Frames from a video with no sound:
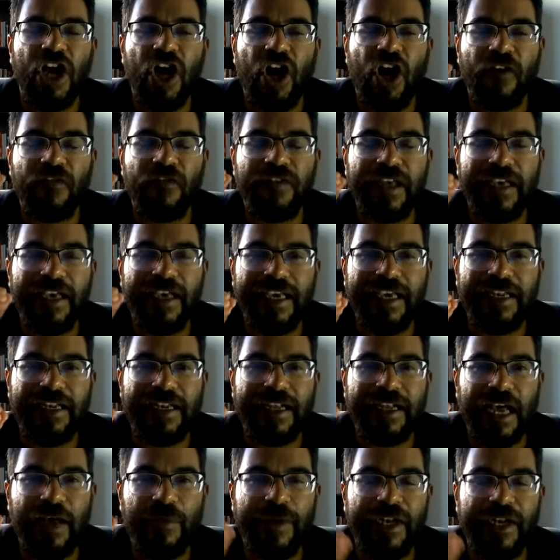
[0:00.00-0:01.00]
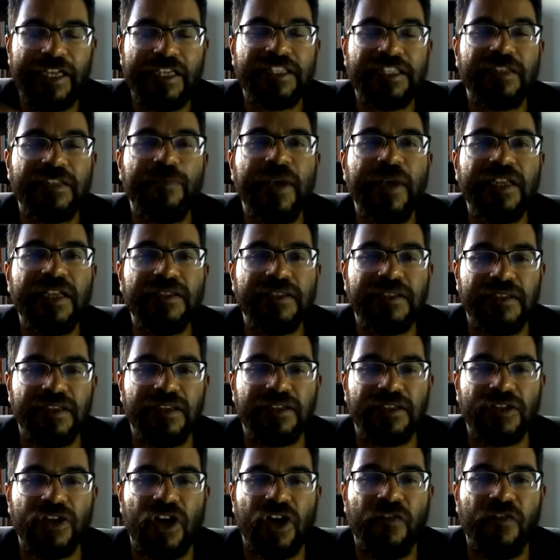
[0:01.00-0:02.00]
of the income and
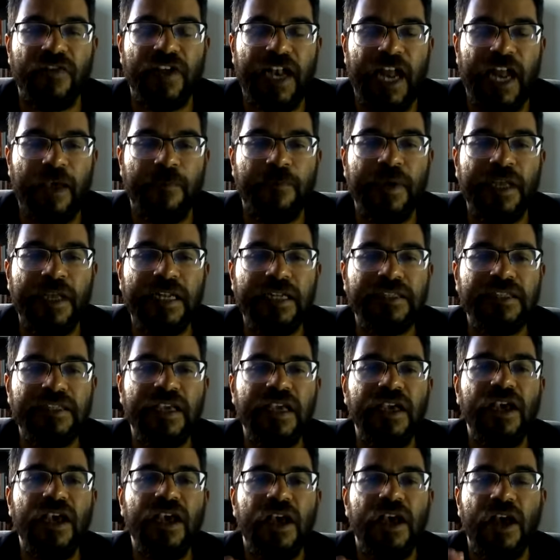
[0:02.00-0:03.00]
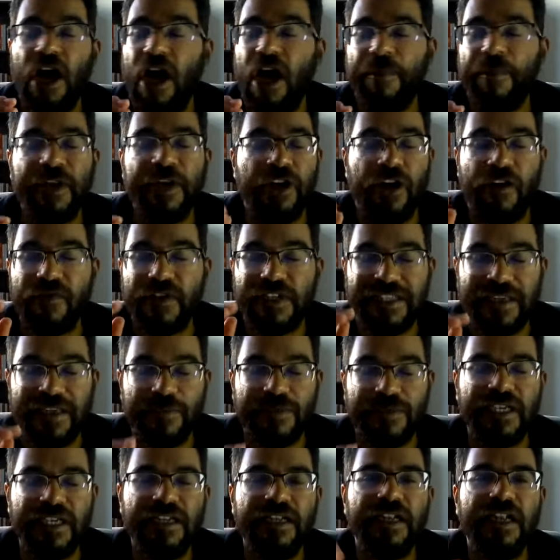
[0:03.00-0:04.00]
expenses of the liability, of the
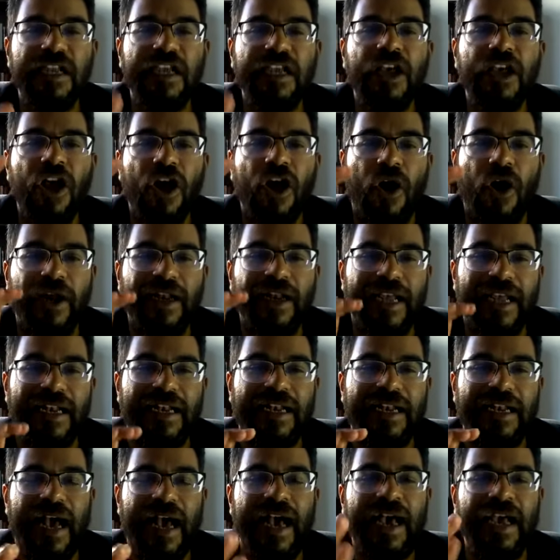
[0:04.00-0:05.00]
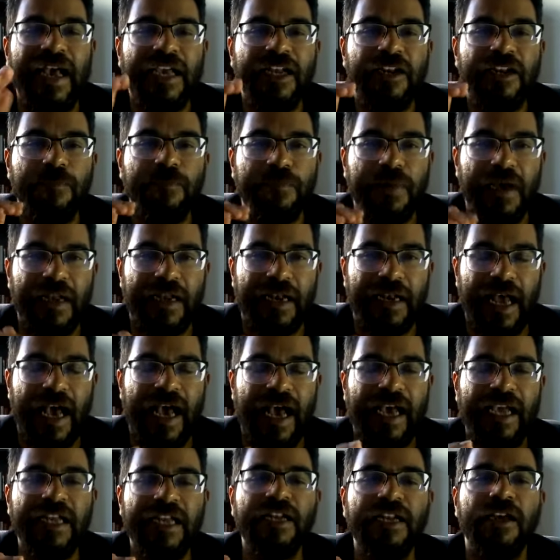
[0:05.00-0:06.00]
subsidiary on a
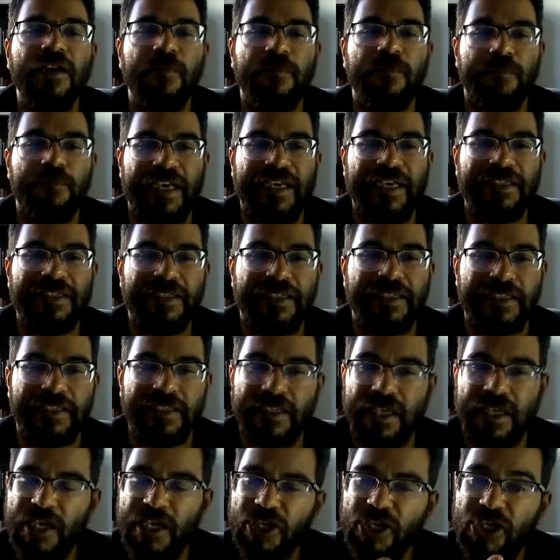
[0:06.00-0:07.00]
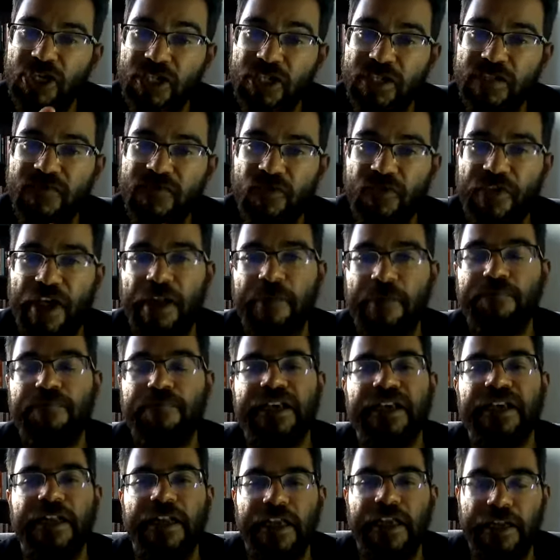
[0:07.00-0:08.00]
line-by-line basis, just for that
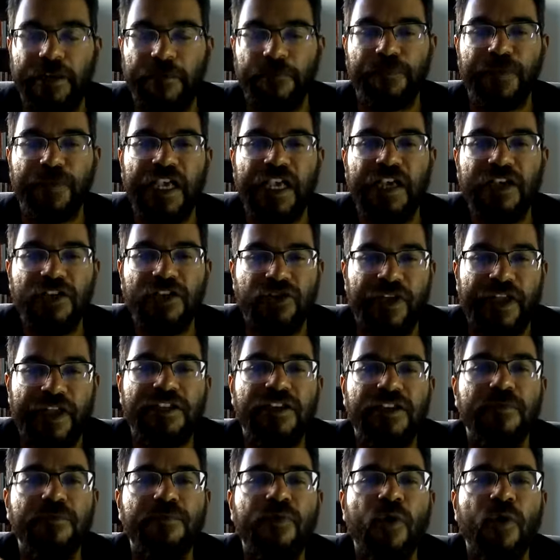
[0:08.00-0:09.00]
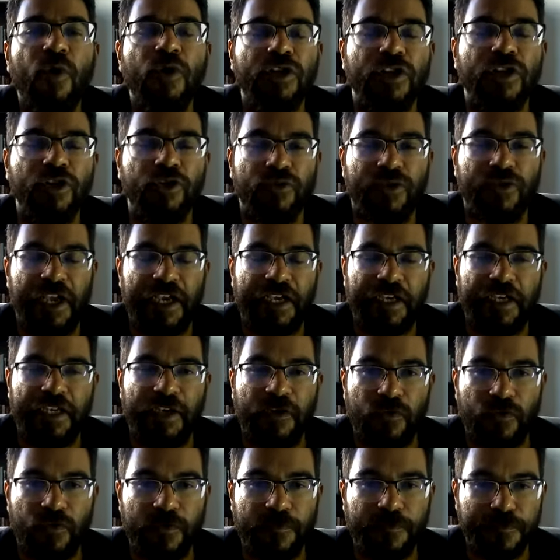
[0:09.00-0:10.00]
period. So that's important to take
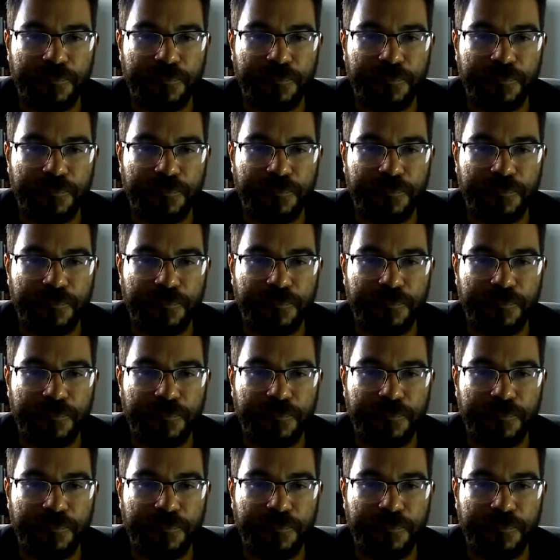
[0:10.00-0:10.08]
note.